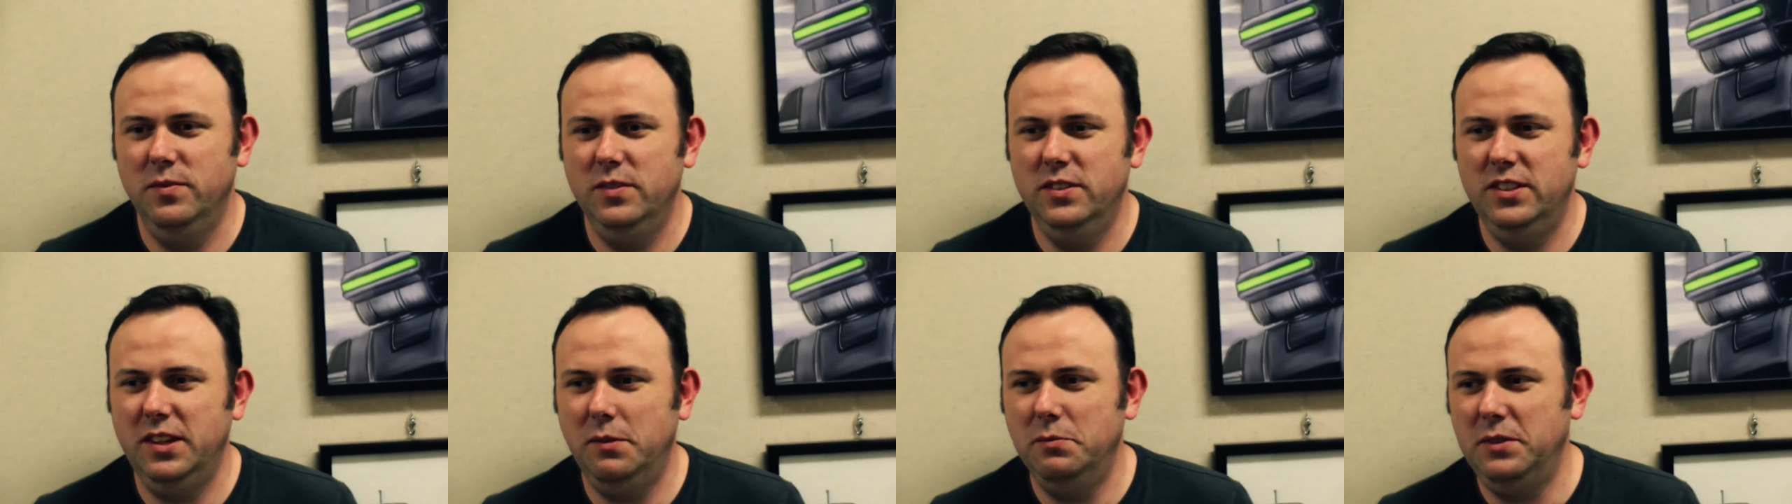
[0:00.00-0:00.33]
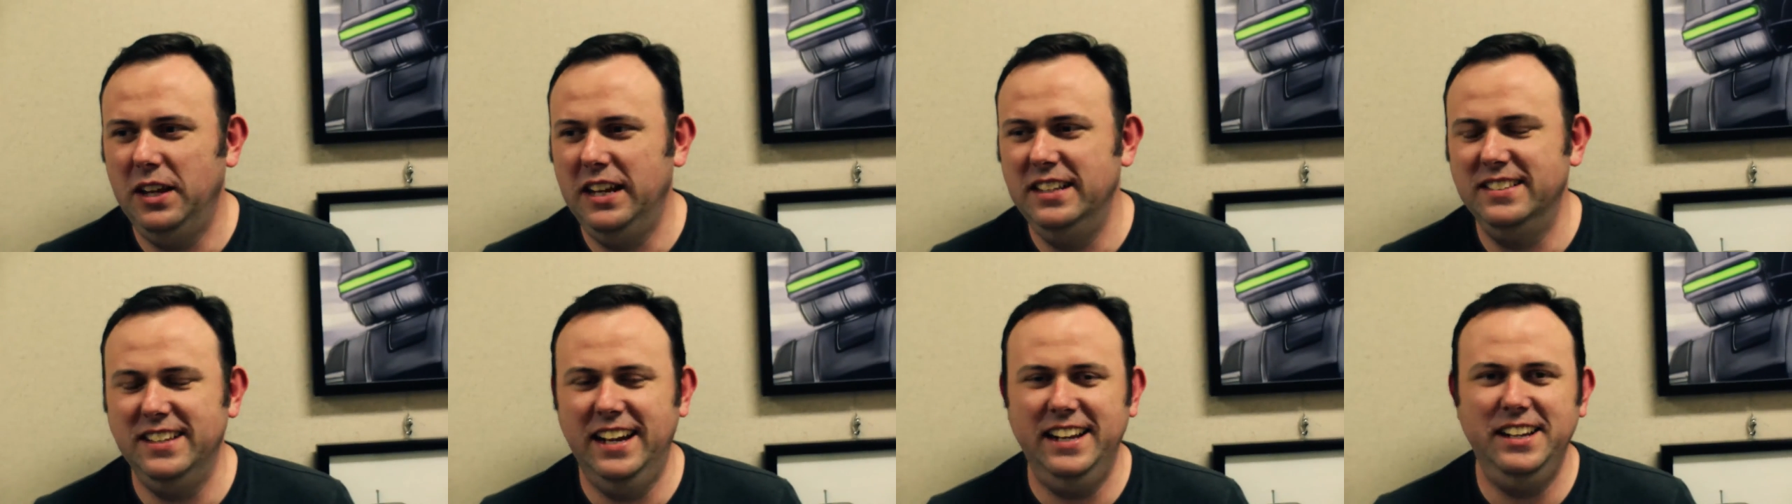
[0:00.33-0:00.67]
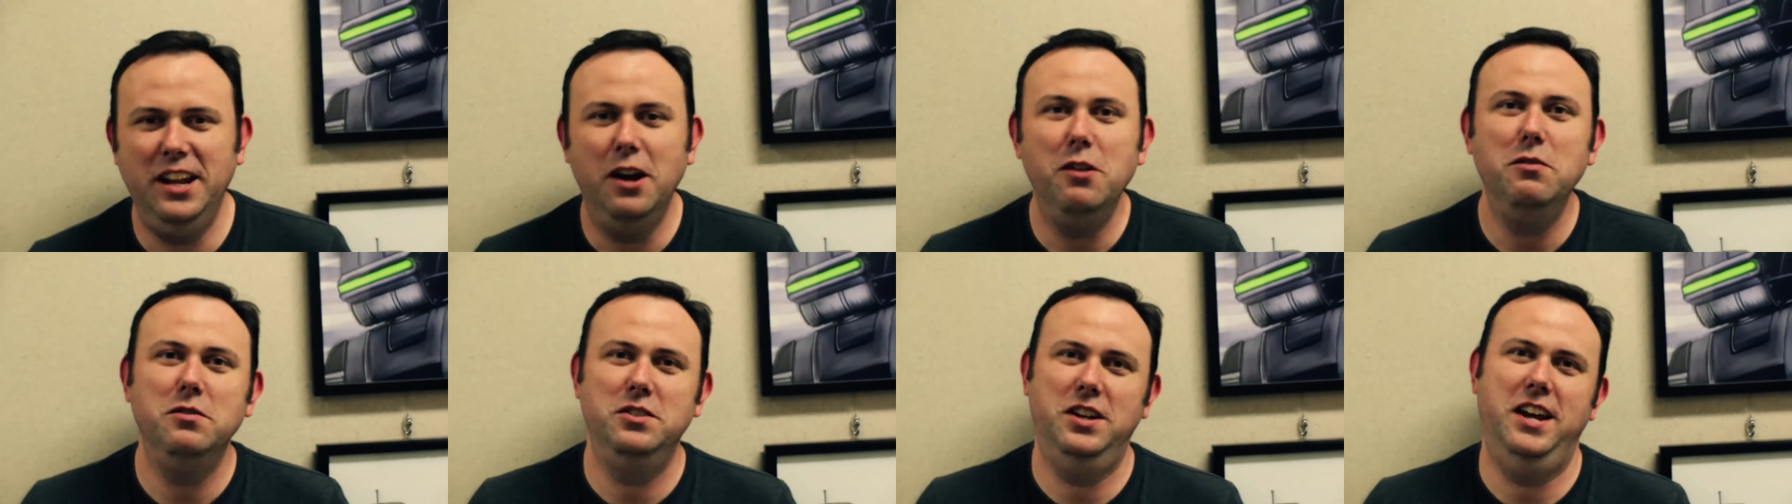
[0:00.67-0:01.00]
Some things I
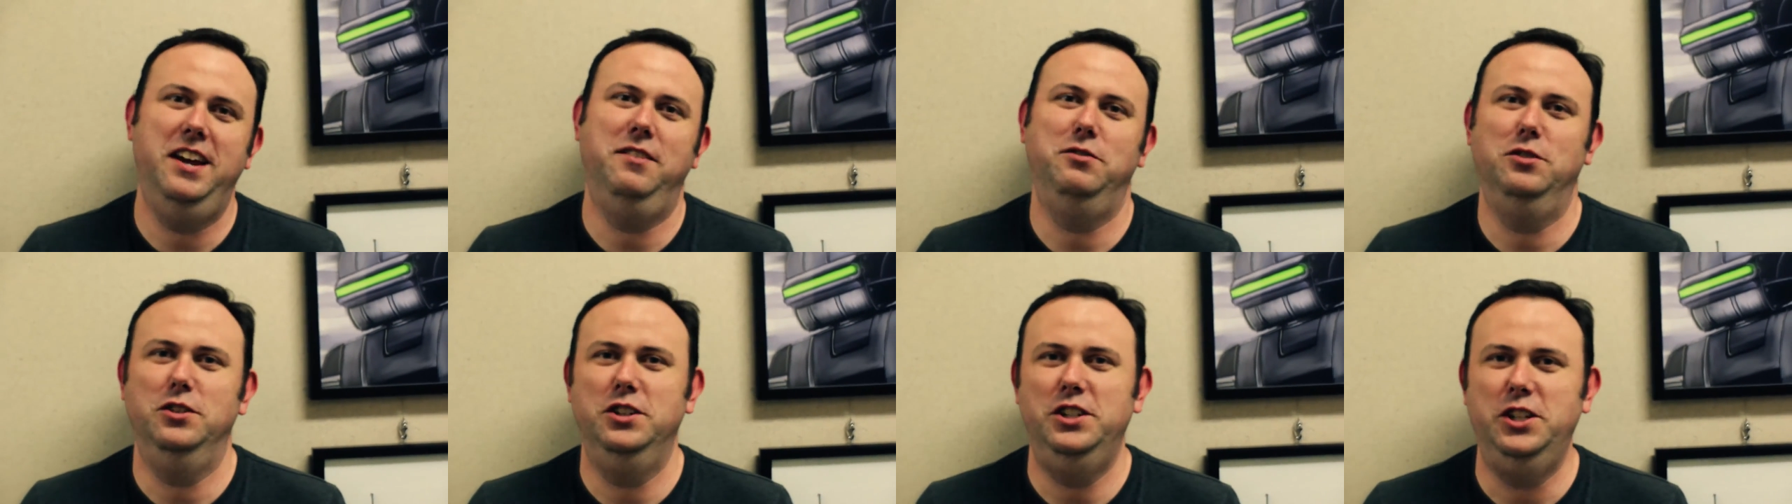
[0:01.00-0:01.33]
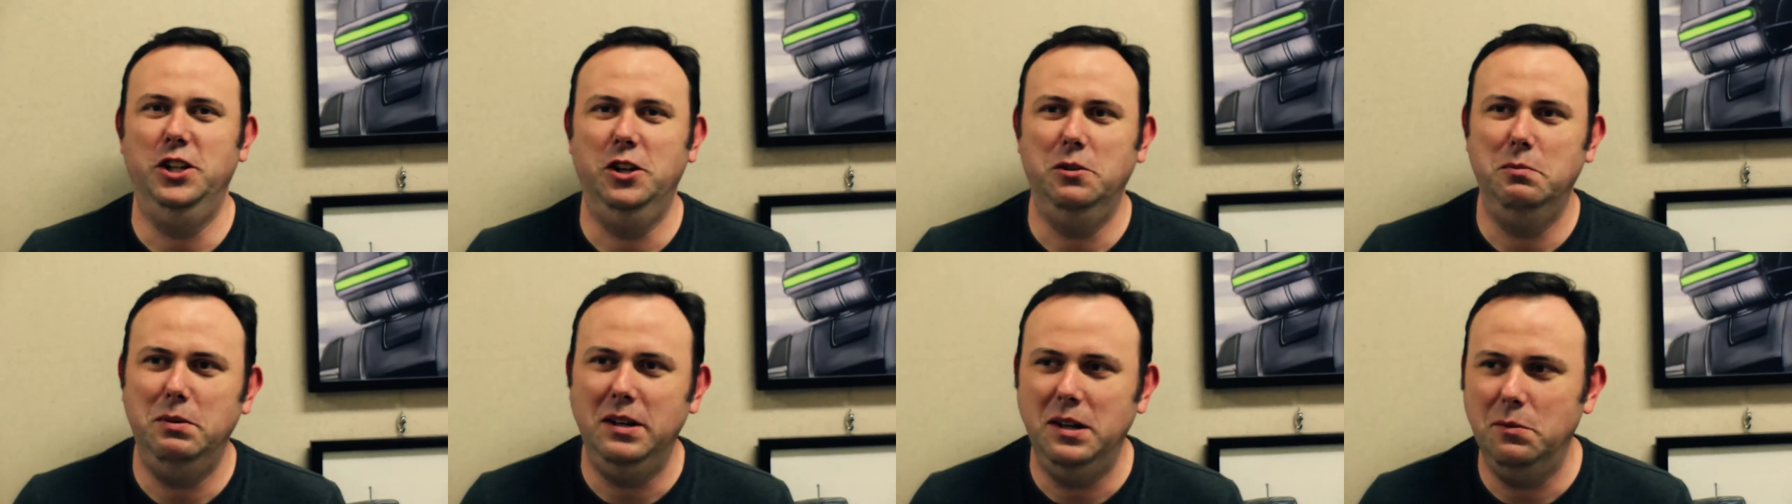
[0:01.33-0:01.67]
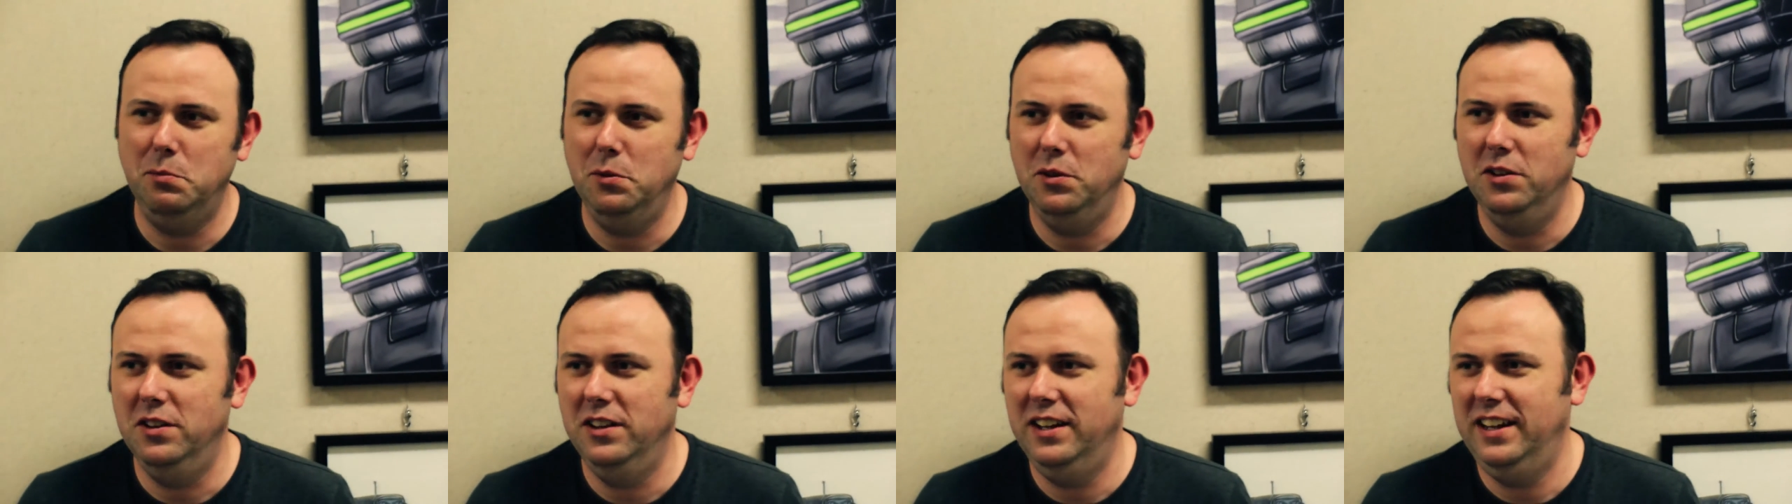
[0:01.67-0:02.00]
don't ever show
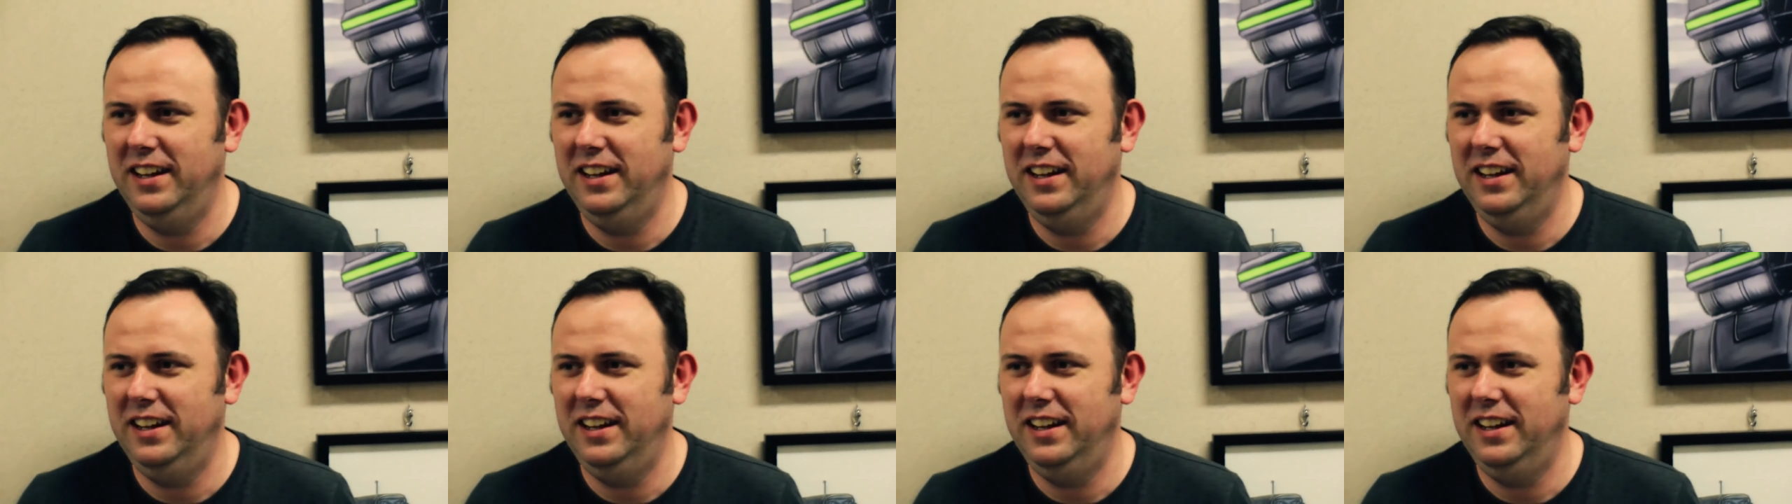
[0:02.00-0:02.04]
people.